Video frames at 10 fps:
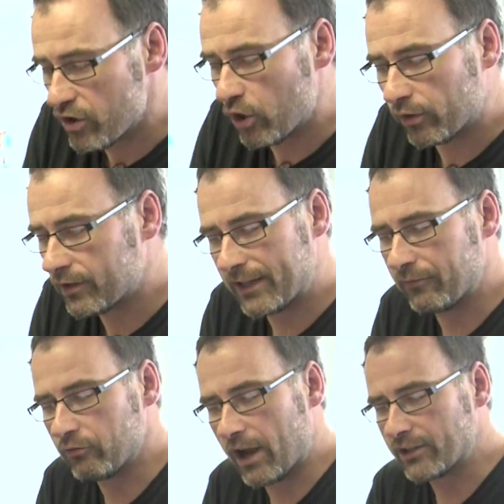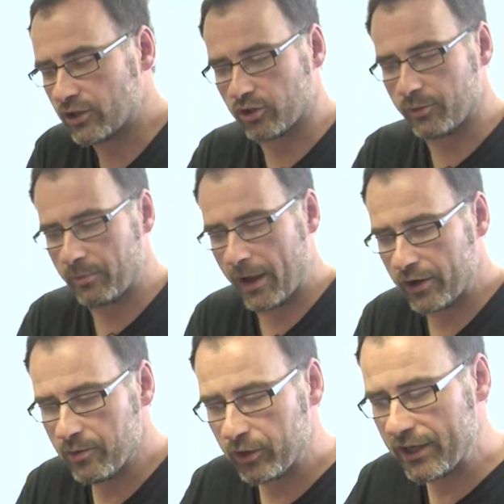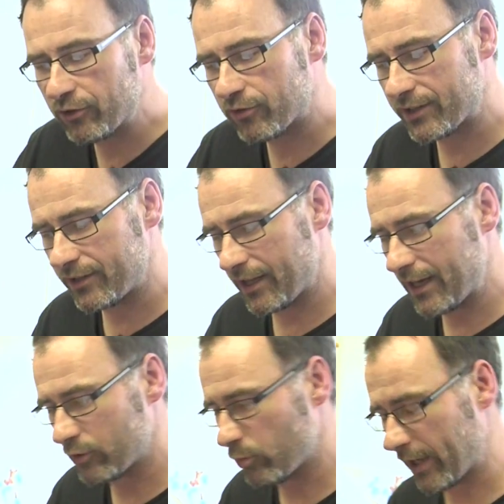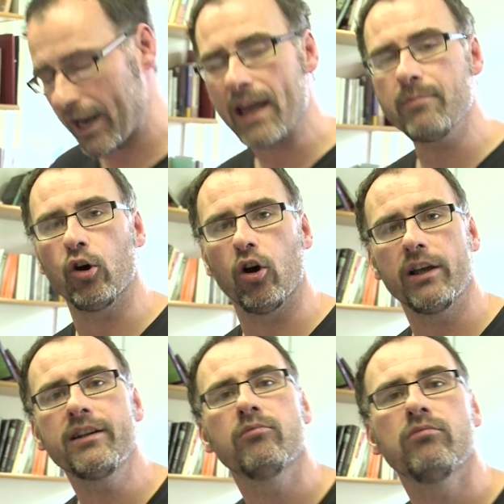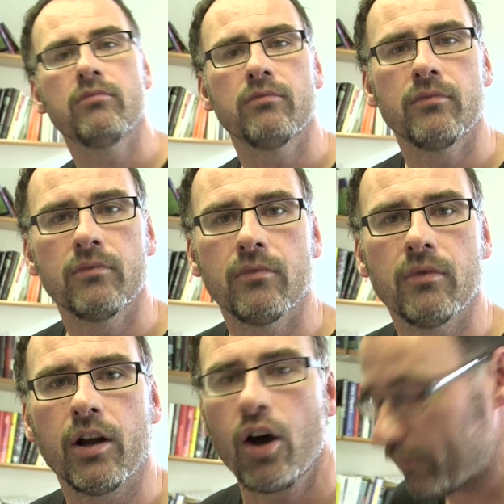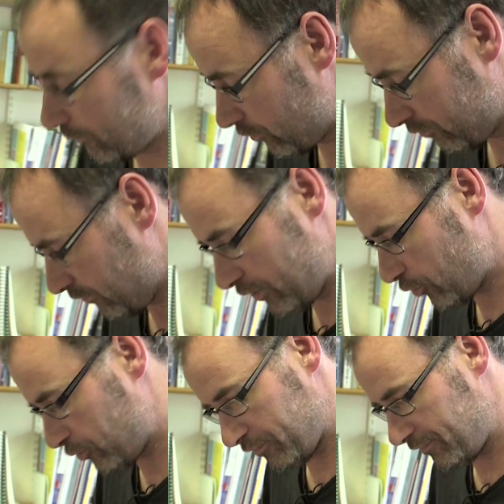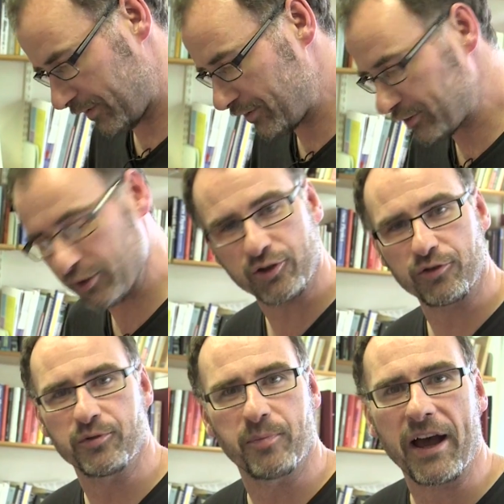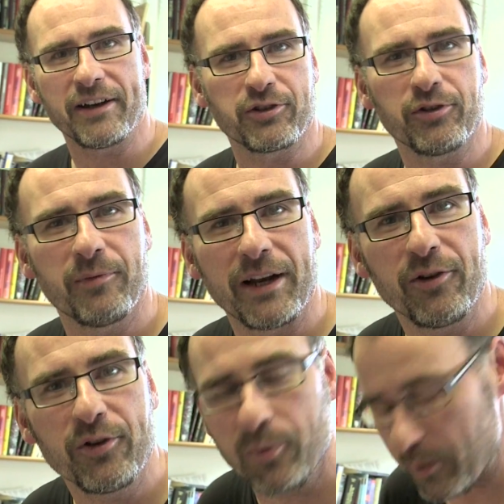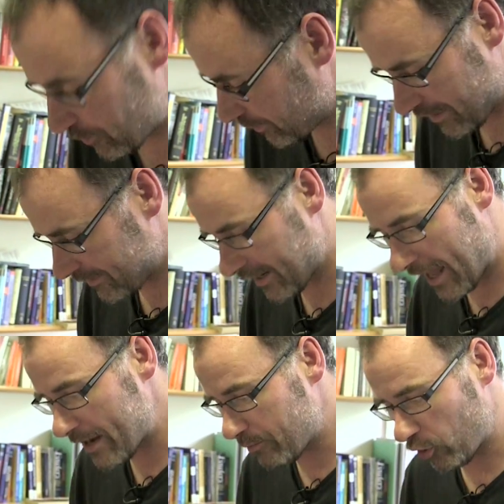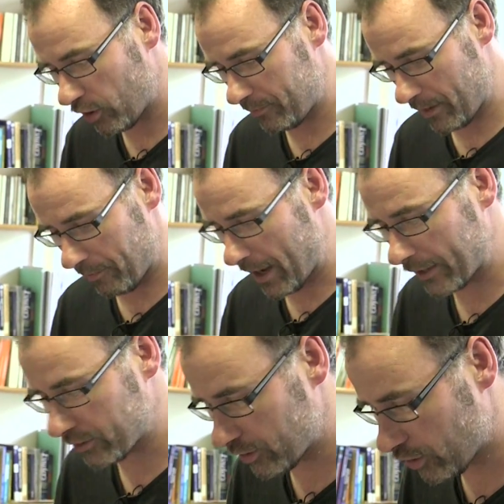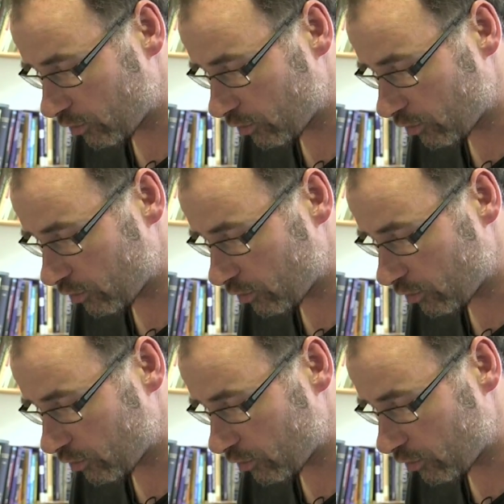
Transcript: you know, giving rise to some of the patterning? But the interesting thing is we can eyeball it. And often, you know, physicists are as bad as many other people, and they'll, they'll eyeball a, a pattern and